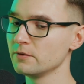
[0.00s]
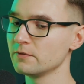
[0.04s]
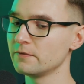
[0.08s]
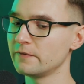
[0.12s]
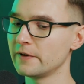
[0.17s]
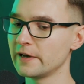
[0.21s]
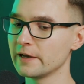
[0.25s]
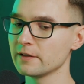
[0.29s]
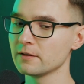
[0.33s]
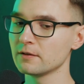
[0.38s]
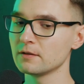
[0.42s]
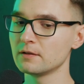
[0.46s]

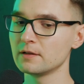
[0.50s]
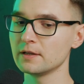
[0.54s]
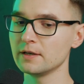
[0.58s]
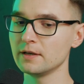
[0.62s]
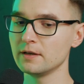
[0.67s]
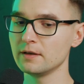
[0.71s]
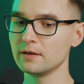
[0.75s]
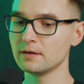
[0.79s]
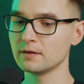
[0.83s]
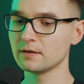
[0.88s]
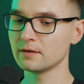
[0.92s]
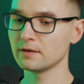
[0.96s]

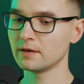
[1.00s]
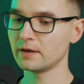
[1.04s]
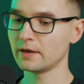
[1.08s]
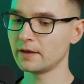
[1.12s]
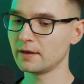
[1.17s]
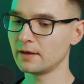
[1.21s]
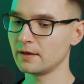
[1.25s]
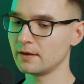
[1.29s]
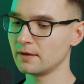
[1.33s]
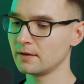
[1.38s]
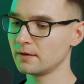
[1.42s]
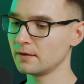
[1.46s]
finally
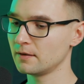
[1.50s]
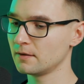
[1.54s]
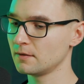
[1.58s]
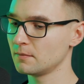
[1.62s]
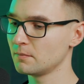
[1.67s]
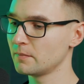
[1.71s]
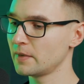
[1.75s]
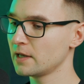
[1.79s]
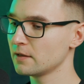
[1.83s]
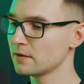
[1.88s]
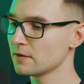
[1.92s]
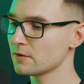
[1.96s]

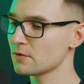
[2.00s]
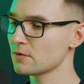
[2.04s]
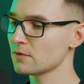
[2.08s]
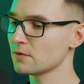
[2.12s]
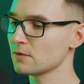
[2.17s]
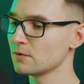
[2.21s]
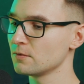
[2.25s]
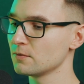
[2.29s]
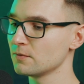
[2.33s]
manage